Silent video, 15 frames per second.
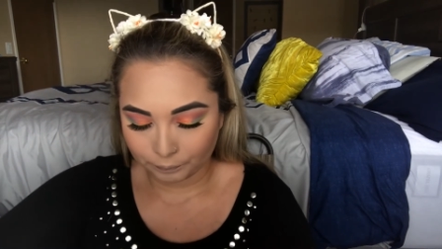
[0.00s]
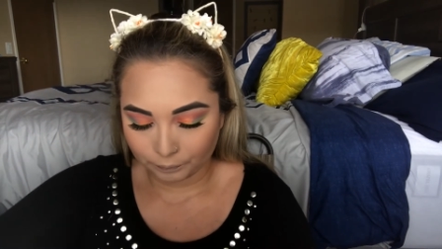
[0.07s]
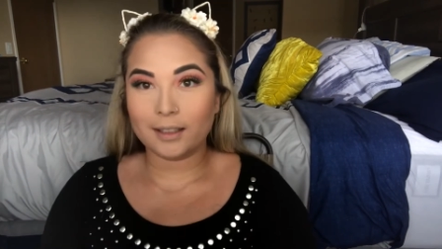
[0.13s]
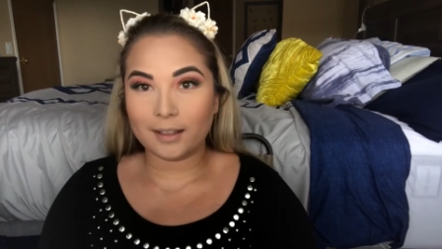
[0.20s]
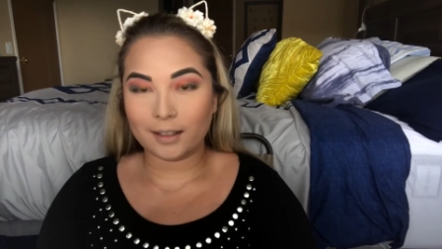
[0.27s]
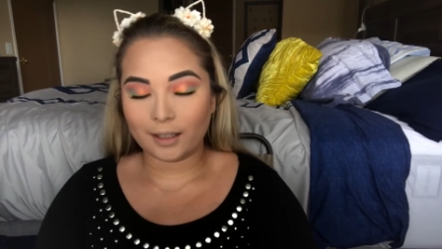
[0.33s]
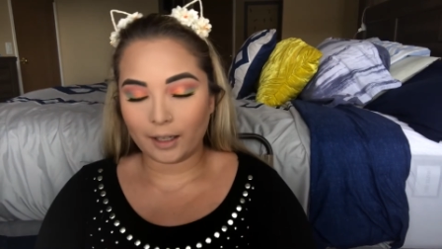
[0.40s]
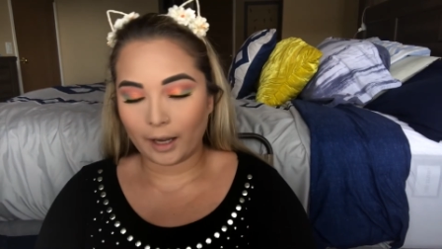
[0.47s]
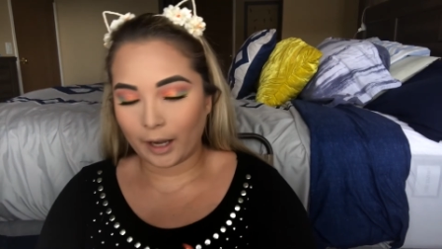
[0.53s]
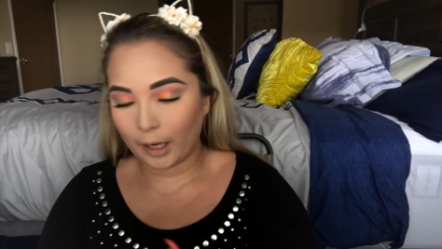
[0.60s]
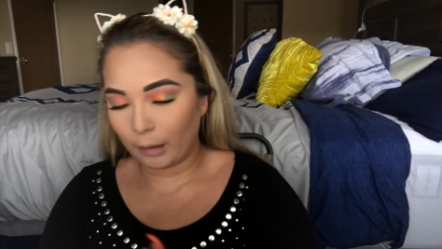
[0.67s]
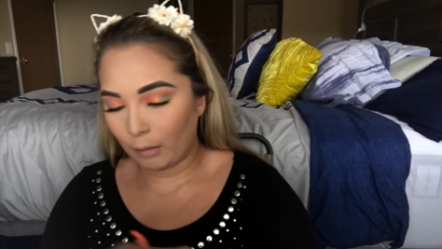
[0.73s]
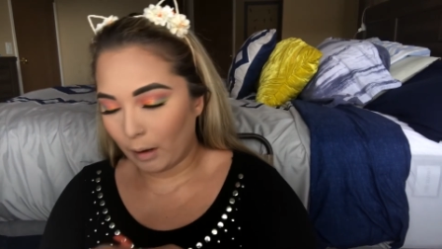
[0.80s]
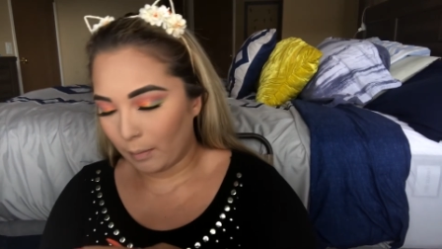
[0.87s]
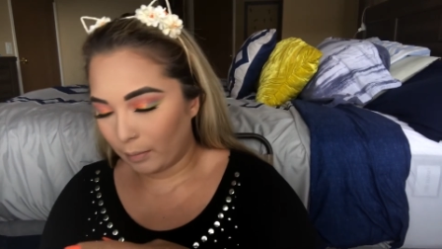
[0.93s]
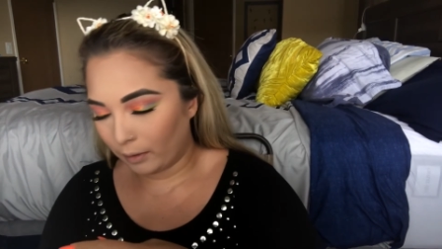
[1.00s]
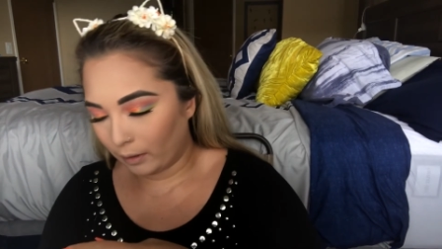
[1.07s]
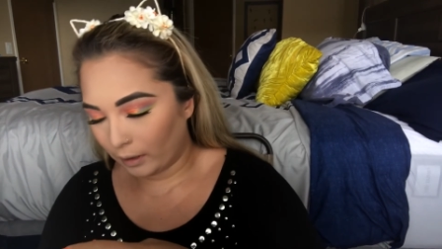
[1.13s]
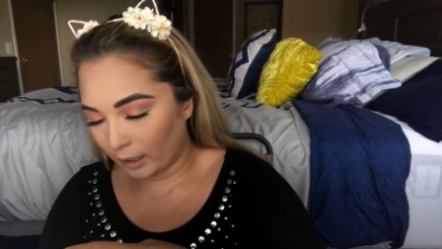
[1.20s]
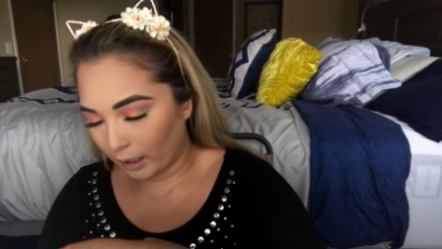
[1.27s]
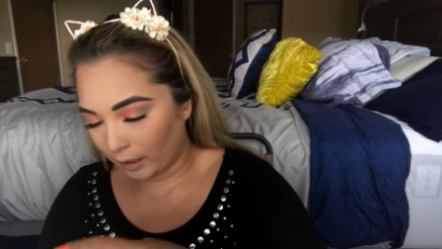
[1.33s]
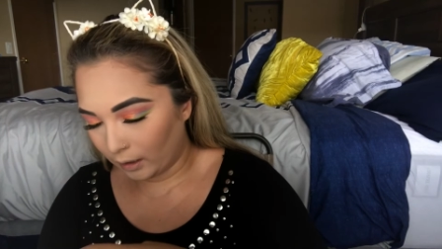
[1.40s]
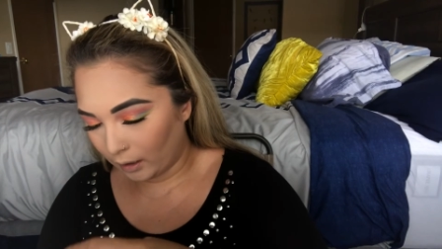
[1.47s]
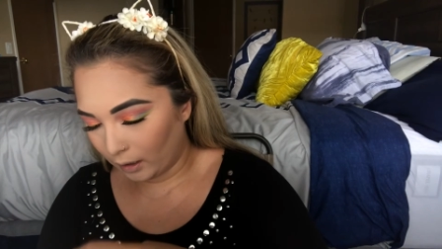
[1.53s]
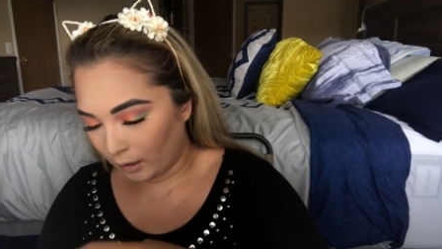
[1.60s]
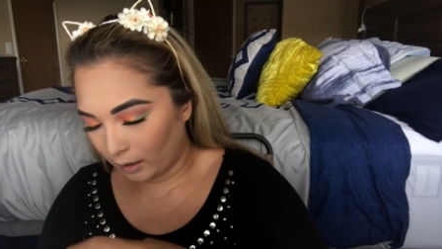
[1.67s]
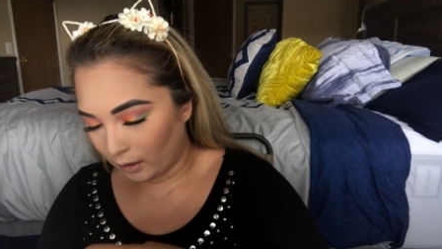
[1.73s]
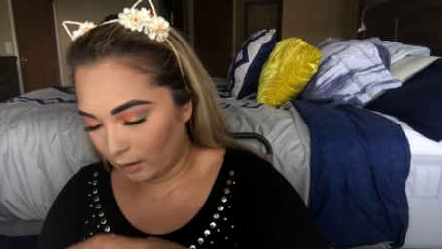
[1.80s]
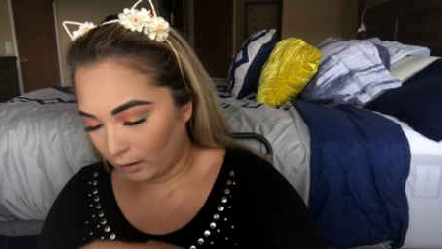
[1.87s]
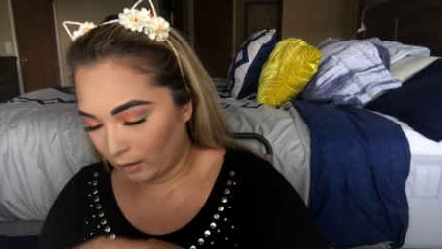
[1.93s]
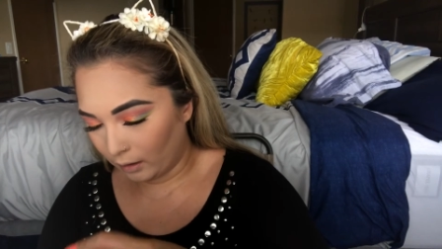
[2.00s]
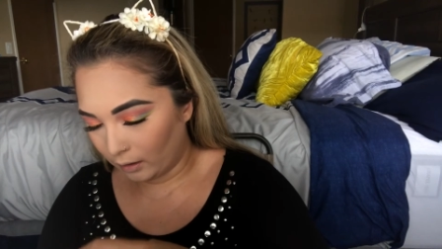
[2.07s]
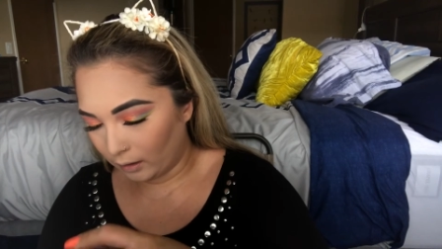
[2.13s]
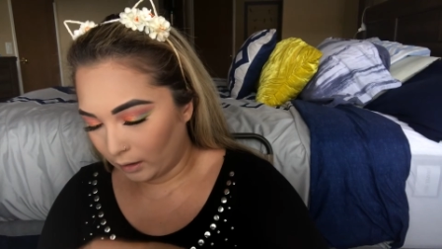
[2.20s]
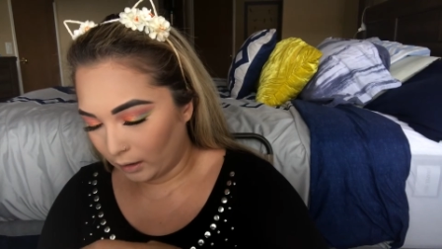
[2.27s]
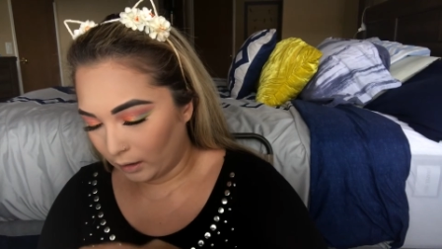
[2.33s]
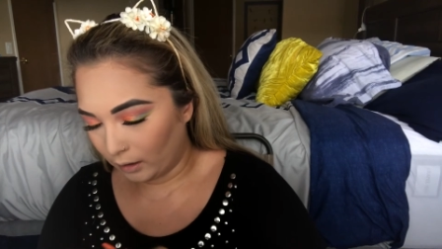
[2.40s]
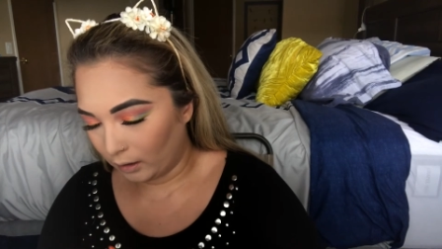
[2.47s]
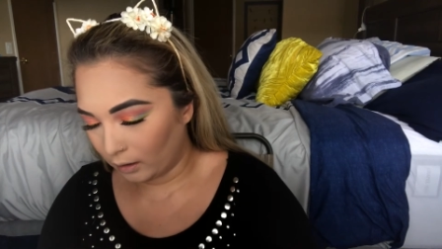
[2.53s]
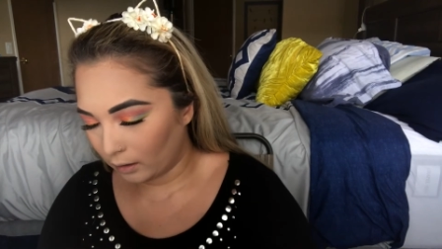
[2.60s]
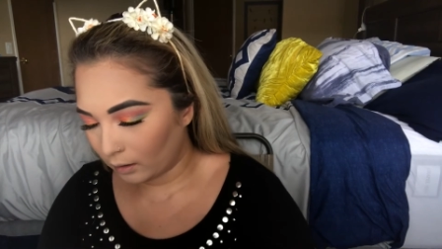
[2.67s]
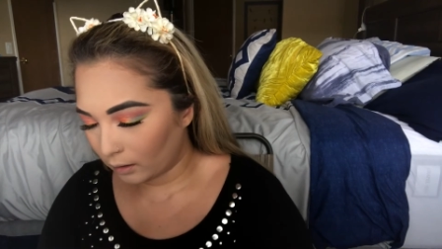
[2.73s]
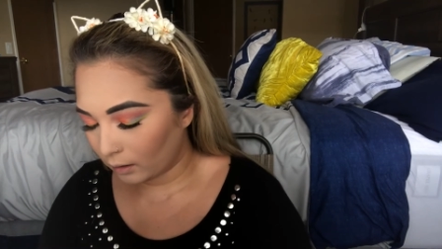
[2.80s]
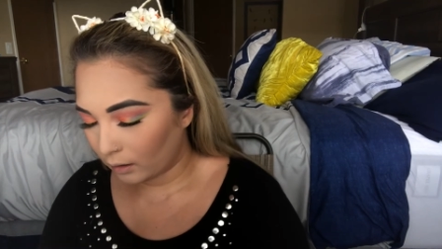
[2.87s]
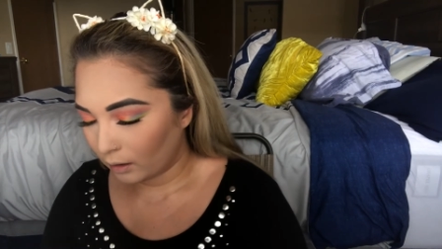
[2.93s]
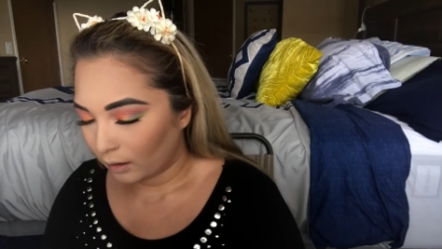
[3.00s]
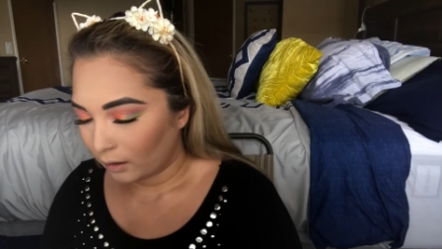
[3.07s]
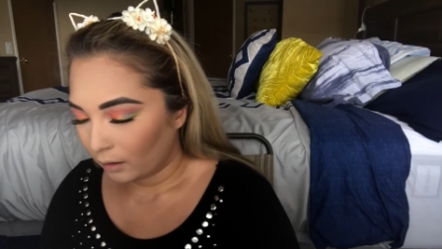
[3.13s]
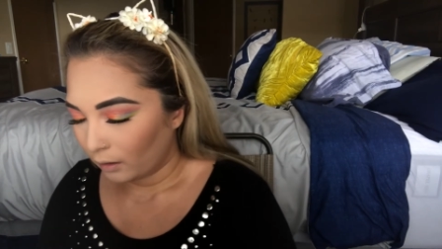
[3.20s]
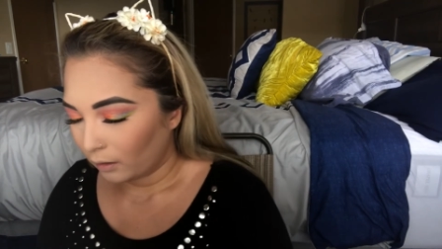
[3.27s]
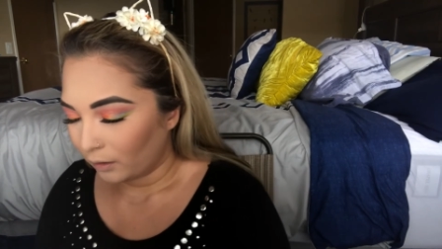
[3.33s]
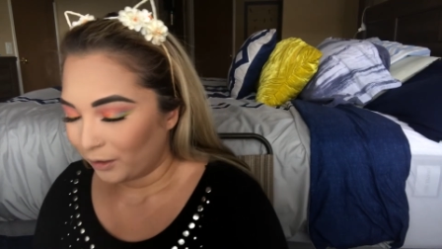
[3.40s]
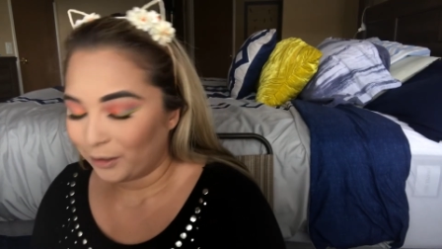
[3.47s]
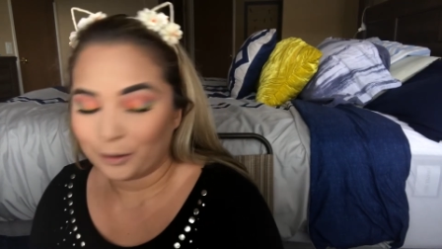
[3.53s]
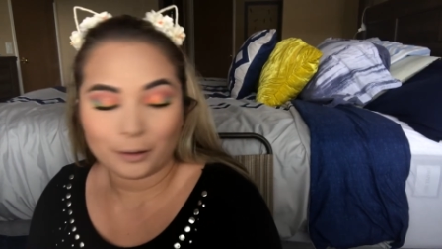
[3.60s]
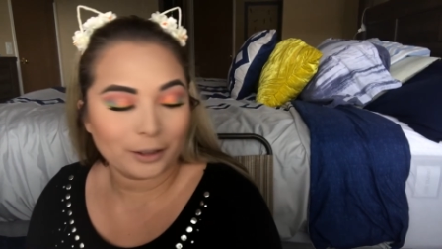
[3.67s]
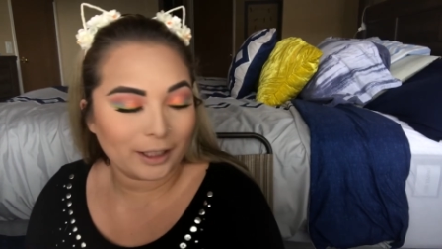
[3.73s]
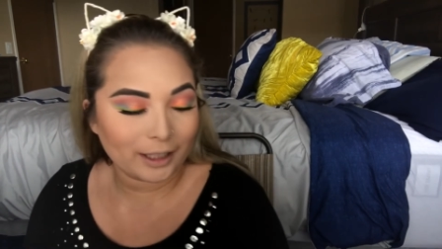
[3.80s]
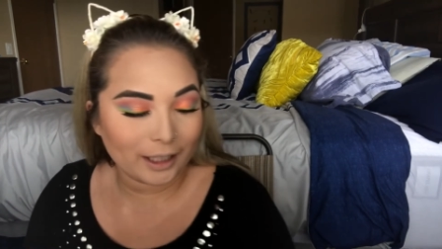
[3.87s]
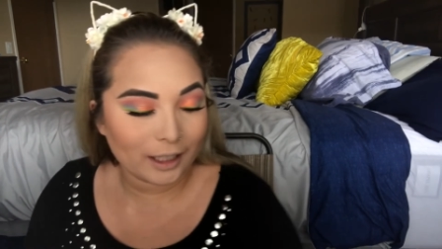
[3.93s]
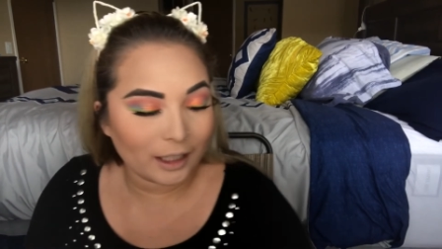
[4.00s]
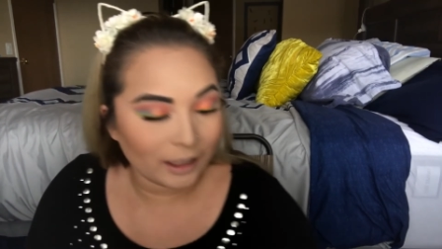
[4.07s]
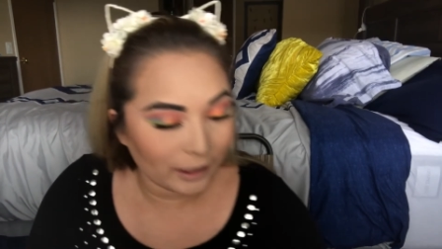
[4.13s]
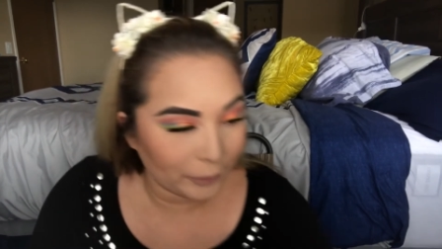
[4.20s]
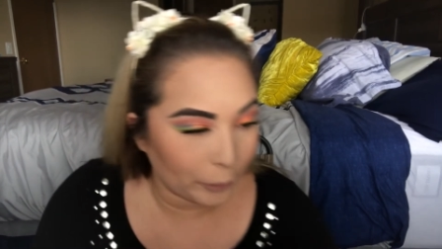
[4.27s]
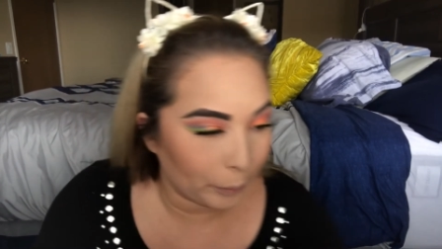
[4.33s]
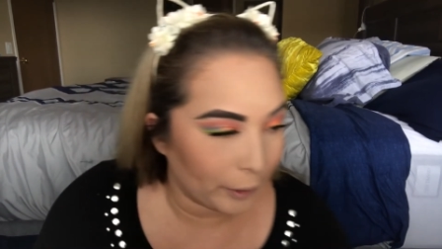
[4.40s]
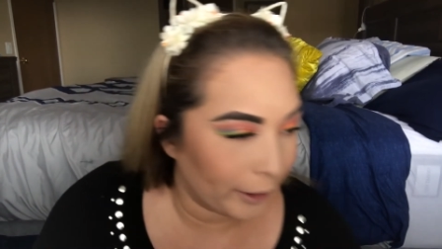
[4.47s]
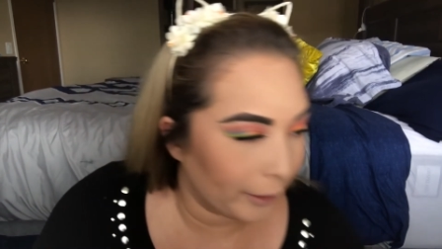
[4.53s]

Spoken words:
Let's see how blinding this is. You only need a little bit.